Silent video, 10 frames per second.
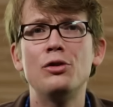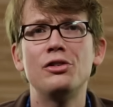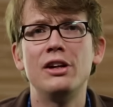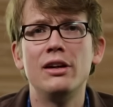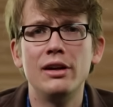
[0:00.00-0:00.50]

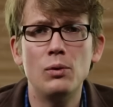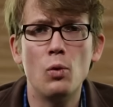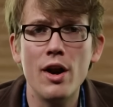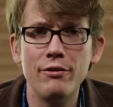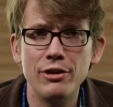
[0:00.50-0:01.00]
Interestingly,
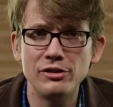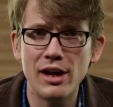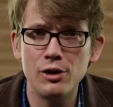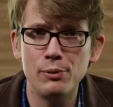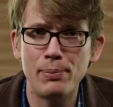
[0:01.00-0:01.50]
one of the
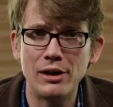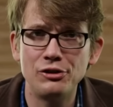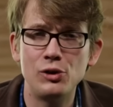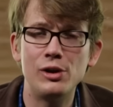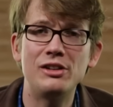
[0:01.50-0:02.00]
standard
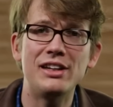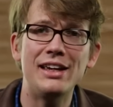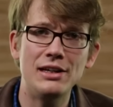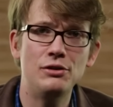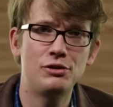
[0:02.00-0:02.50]
base units
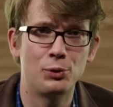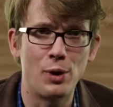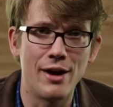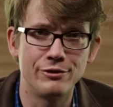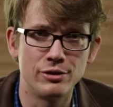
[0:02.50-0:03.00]
is
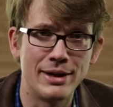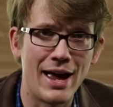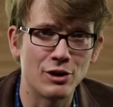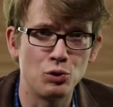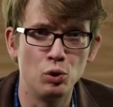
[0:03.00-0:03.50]
derived from an
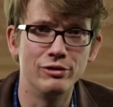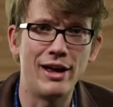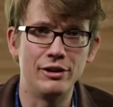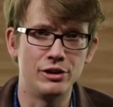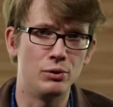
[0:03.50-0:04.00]
actual
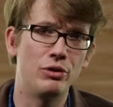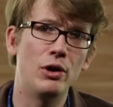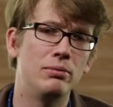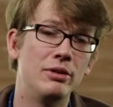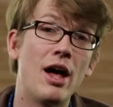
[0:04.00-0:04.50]
value,
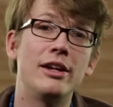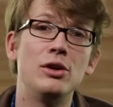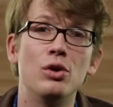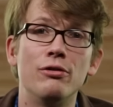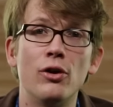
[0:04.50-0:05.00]
though not a
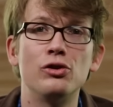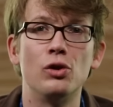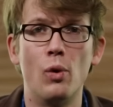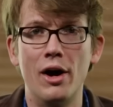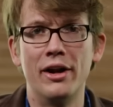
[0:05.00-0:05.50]

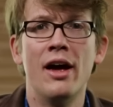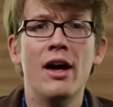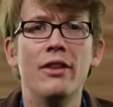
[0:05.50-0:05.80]
universal one.